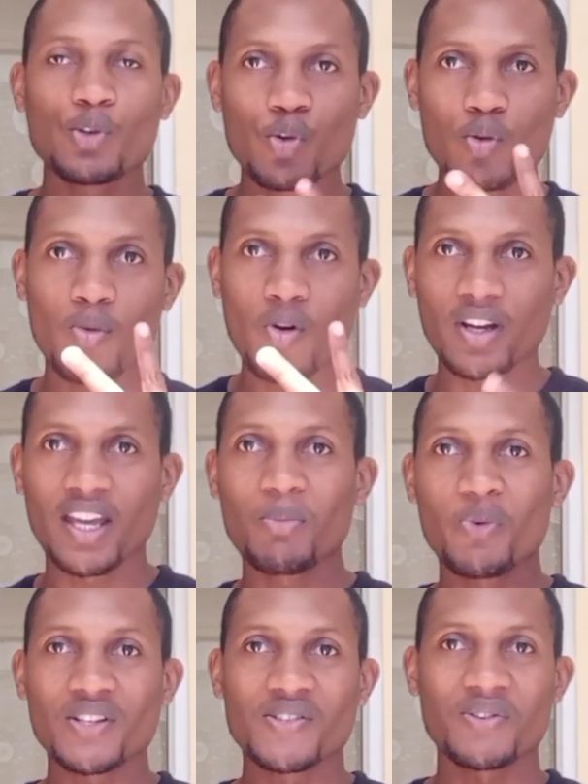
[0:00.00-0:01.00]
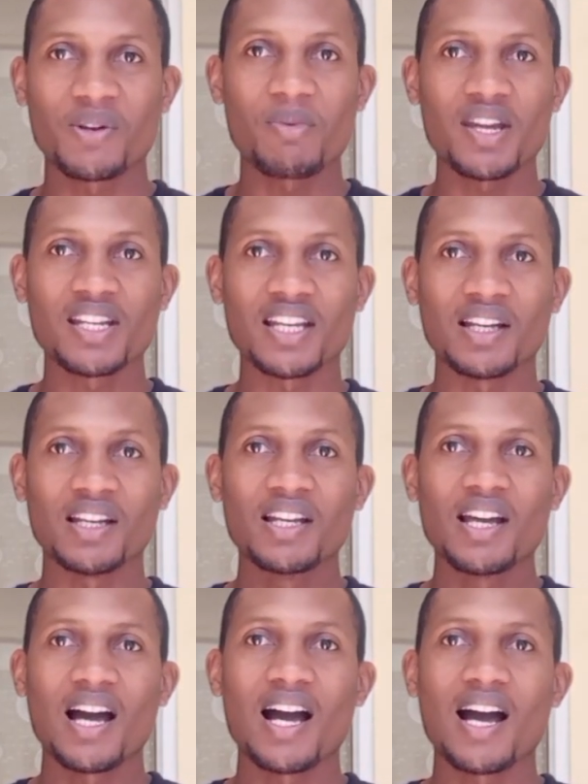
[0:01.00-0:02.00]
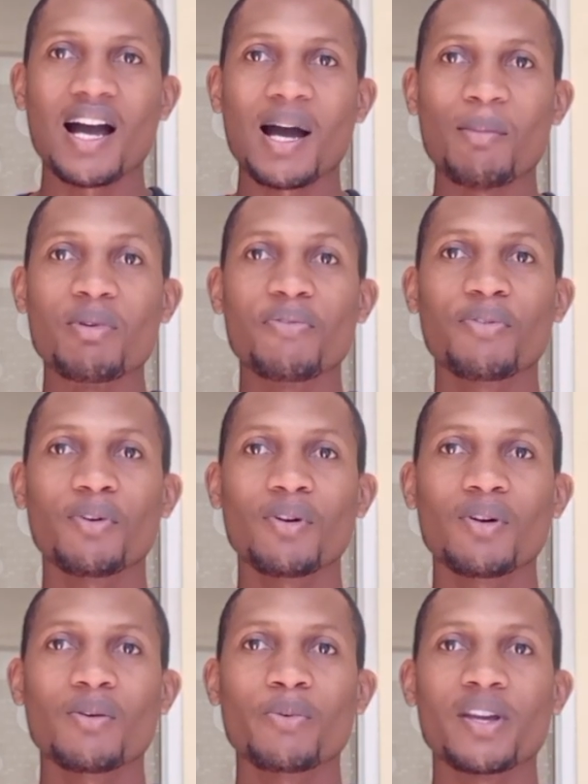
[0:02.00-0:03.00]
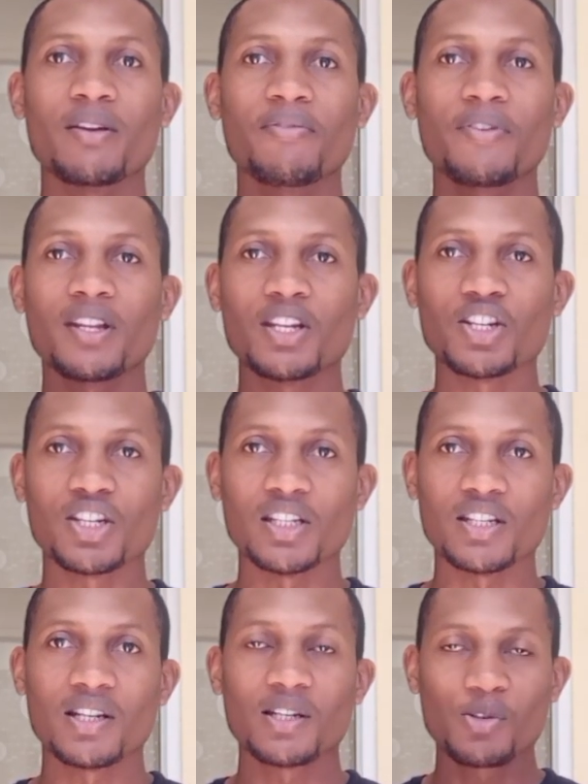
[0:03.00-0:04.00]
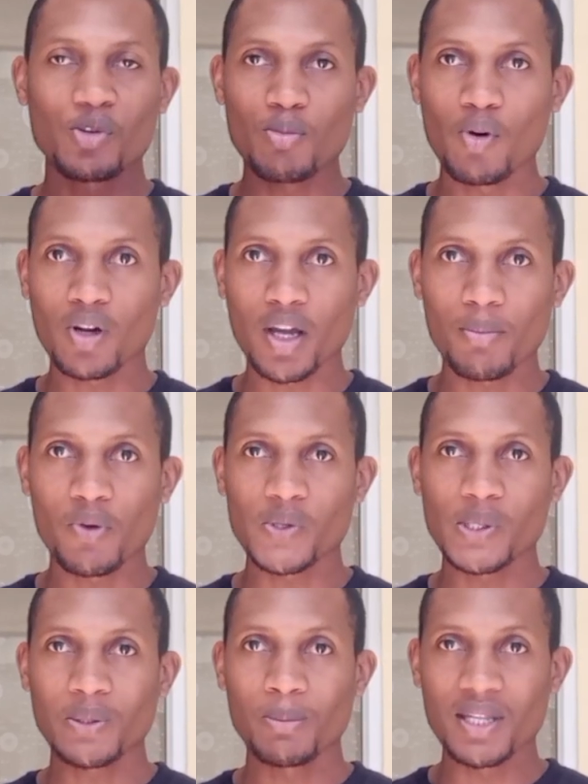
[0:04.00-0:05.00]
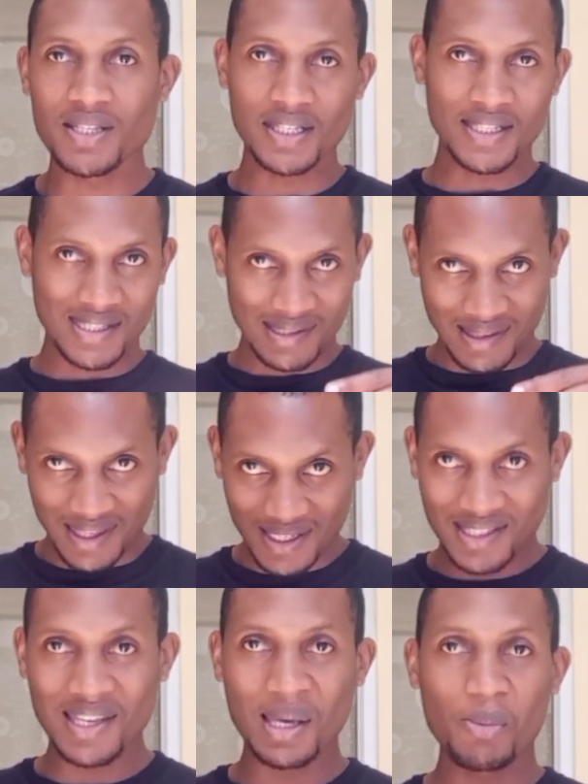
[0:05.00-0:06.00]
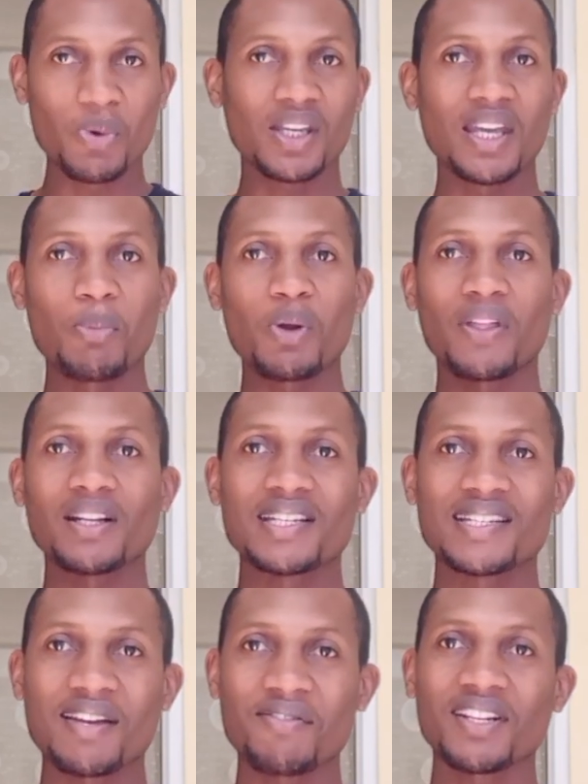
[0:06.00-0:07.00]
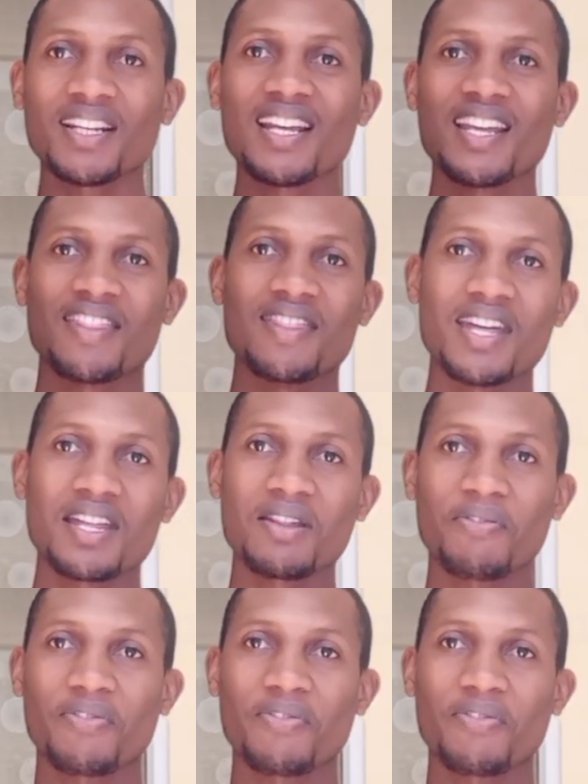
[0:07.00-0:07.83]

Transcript: Two more game weeks remaining before we finish it. Two more game weeks, which means it's this game week 37, then the